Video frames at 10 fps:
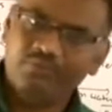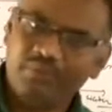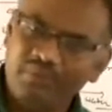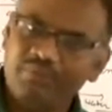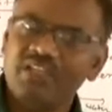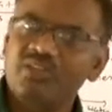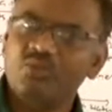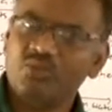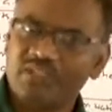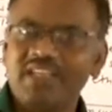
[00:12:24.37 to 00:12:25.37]
15
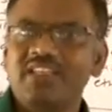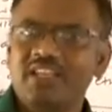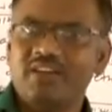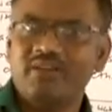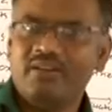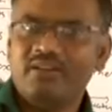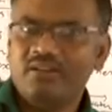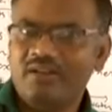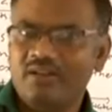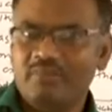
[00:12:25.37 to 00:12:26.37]
to 10 year
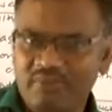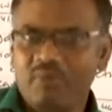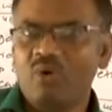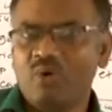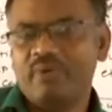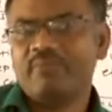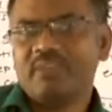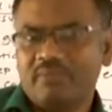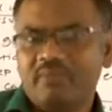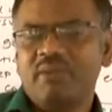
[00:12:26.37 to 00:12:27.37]
before
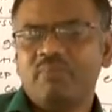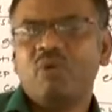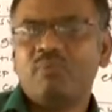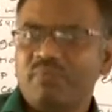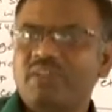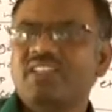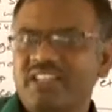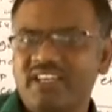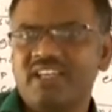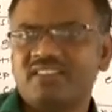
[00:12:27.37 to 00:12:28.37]
15
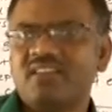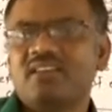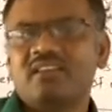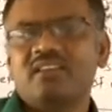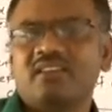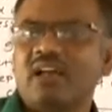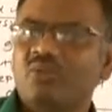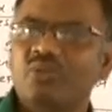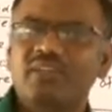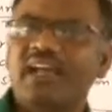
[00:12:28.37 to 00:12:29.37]
years, now in